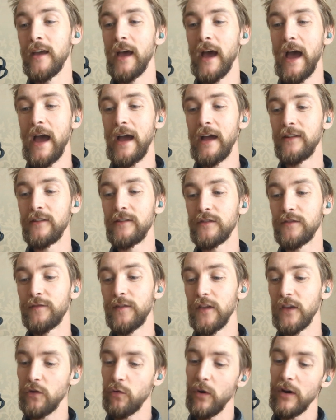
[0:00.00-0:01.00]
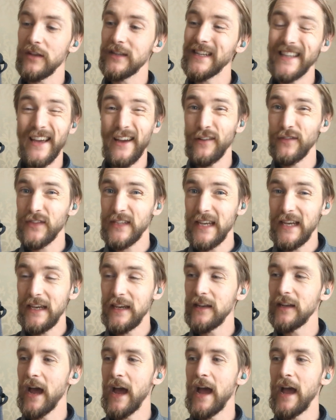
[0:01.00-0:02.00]
And for the quality that I've
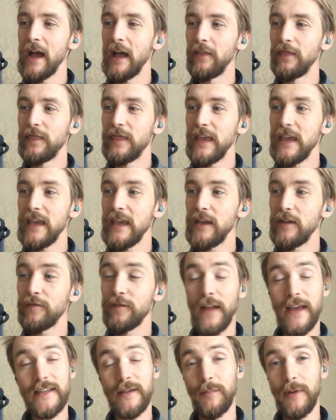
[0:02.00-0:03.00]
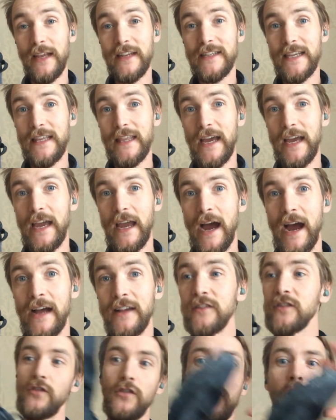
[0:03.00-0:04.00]
seen and the flexibility that it
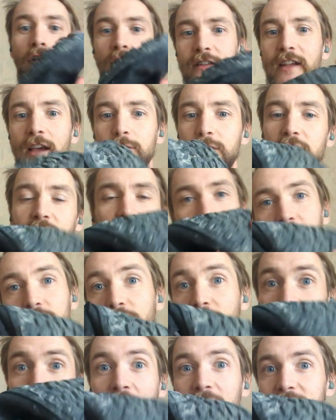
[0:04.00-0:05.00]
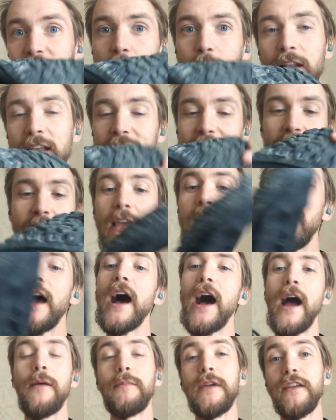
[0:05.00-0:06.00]
has, not in terms of just the flexibility,
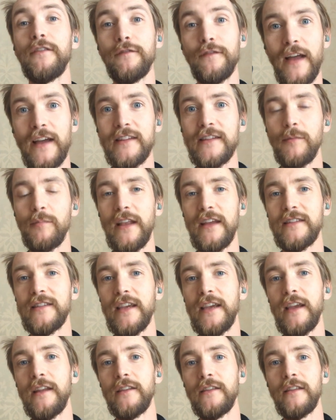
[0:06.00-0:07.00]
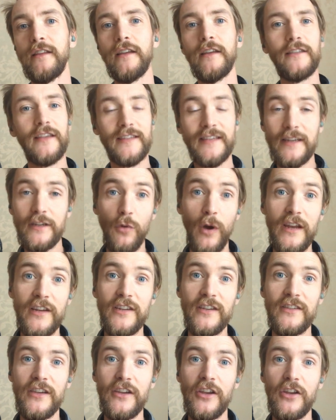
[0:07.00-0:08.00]
I mean flexibility in the
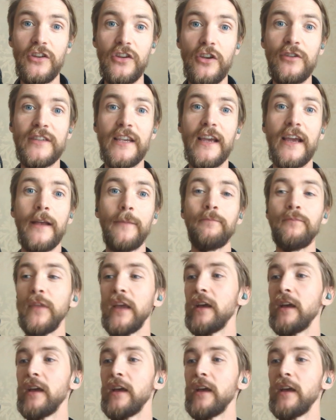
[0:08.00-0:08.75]
situations you can use it in,